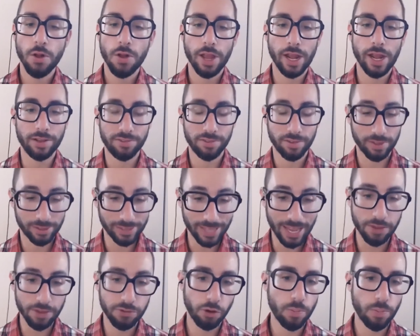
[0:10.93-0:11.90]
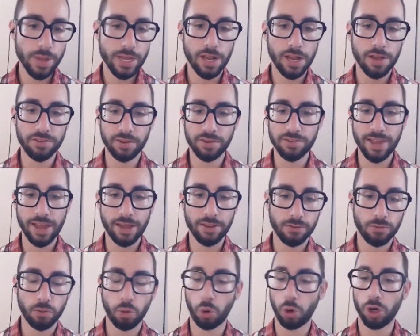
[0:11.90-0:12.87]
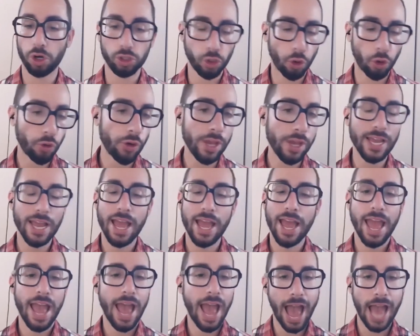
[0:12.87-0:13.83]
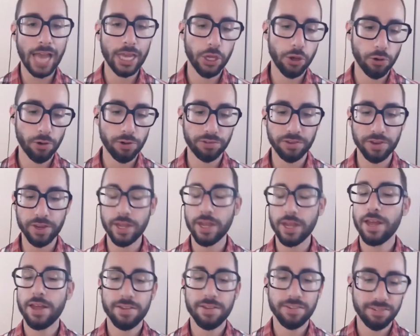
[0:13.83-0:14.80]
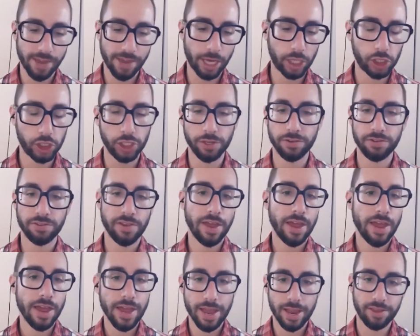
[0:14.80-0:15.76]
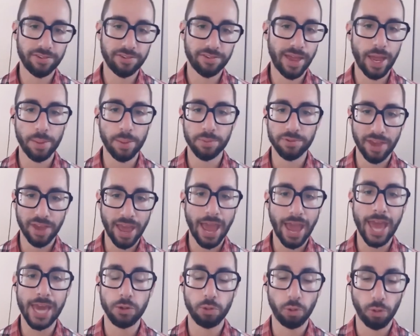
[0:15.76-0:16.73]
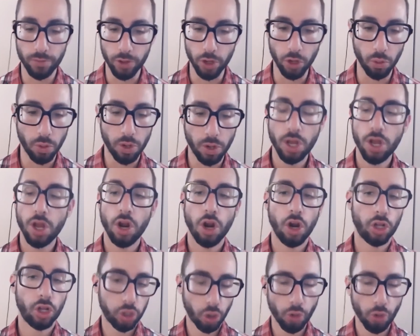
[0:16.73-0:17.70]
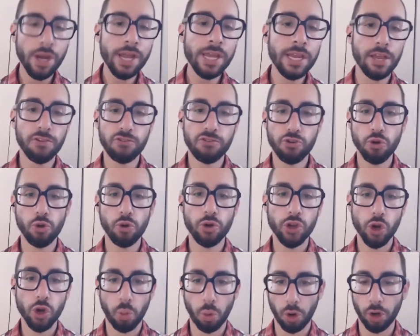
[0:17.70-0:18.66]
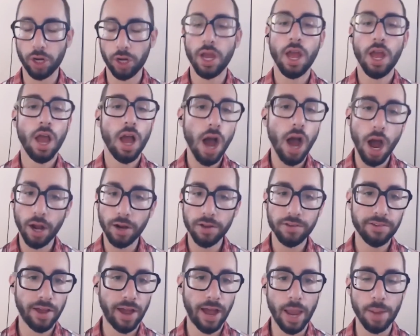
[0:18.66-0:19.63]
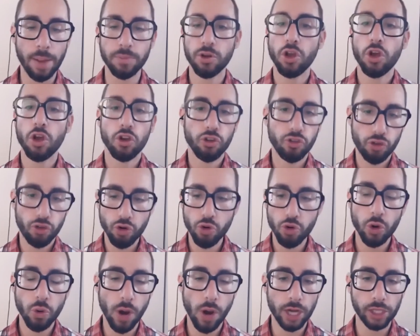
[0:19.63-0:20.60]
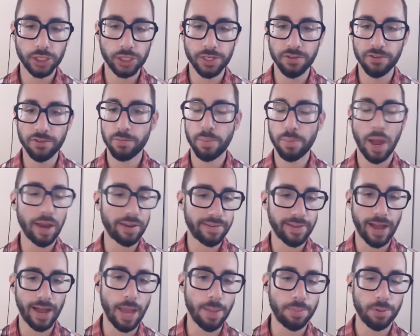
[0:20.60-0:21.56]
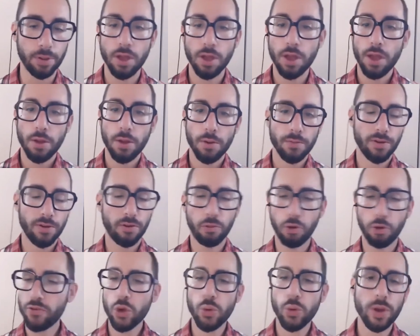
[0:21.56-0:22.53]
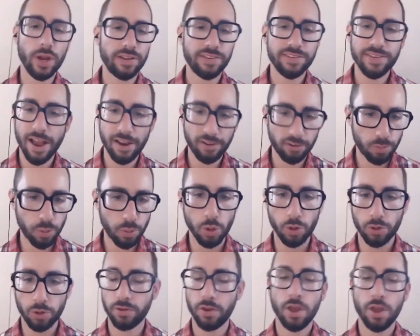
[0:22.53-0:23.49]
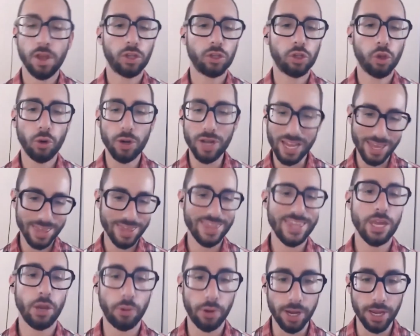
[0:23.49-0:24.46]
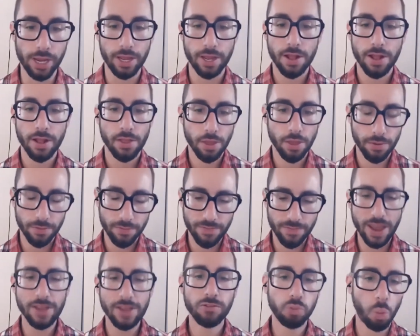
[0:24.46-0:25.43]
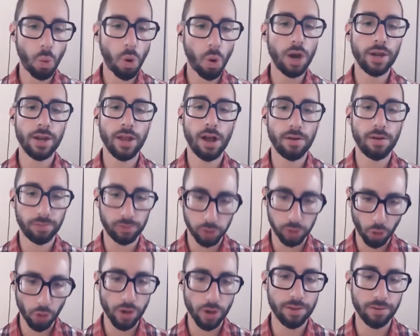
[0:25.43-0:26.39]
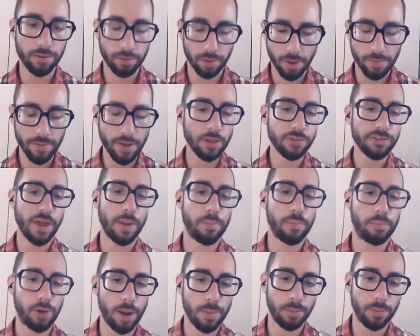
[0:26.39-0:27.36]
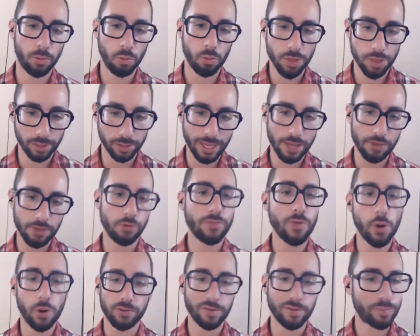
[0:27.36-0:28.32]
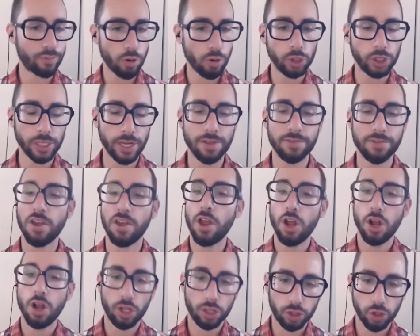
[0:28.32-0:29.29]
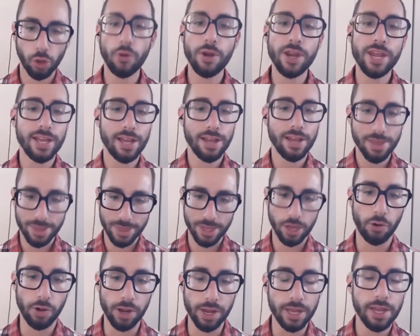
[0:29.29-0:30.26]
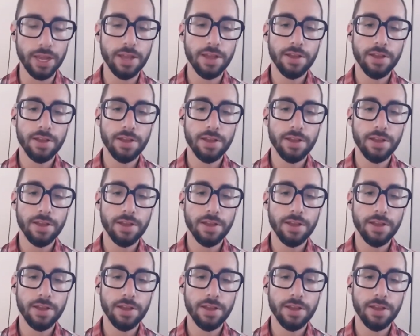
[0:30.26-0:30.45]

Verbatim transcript: It's LASER because it stands for learning, accuracy, sections, exams, and review. Learning is doing your work untimed, doing questions by type, reviewing textbooks, learning theory. The phase one of, learn, is, of LSAT prep with the LASER focus approach is learning theory.